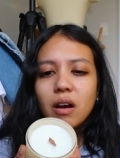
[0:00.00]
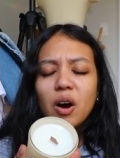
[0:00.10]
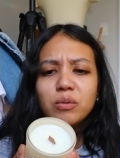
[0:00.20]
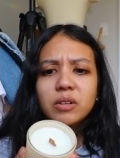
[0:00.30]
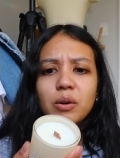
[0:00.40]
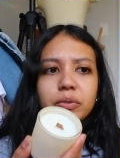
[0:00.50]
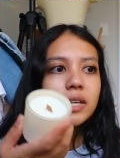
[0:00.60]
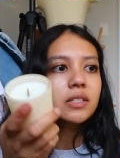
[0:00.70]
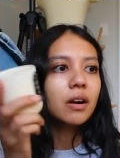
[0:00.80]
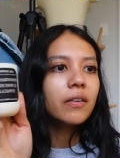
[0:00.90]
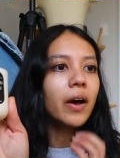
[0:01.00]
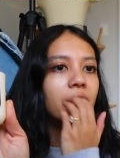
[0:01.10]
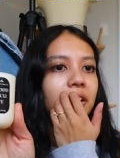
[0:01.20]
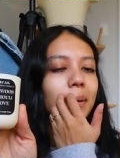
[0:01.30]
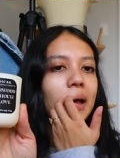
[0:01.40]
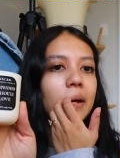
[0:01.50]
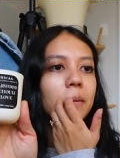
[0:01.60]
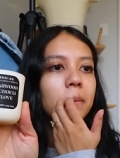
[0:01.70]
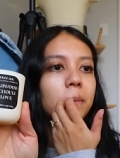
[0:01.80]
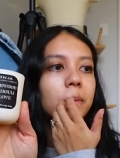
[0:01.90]
Oh no, these are the Ivory Matte
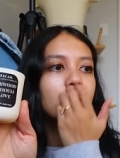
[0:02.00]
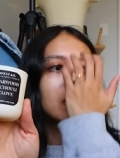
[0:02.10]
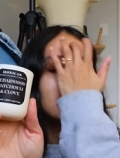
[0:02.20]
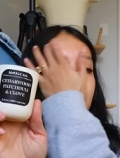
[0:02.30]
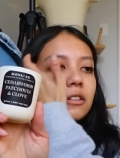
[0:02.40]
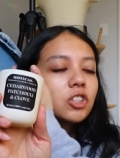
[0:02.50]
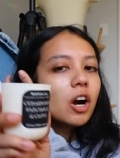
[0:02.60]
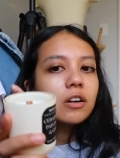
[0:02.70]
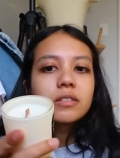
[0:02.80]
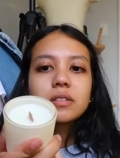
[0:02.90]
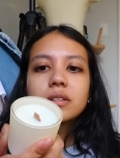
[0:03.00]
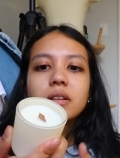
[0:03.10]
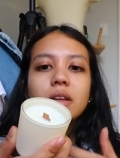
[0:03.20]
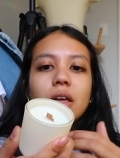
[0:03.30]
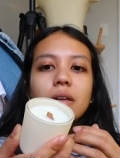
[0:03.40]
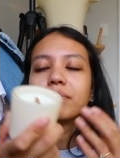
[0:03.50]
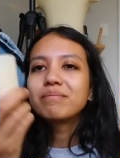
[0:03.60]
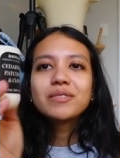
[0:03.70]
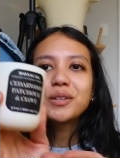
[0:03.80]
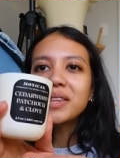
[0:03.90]
jars.
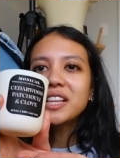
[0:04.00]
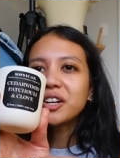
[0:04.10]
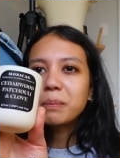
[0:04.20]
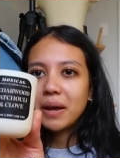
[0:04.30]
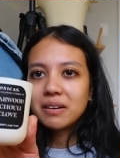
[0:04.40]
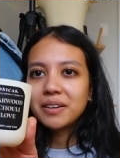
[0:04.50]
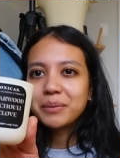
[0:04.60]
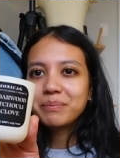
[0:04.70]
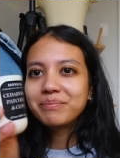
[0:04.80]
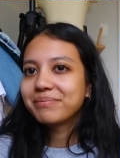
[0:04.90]
Don't they look better?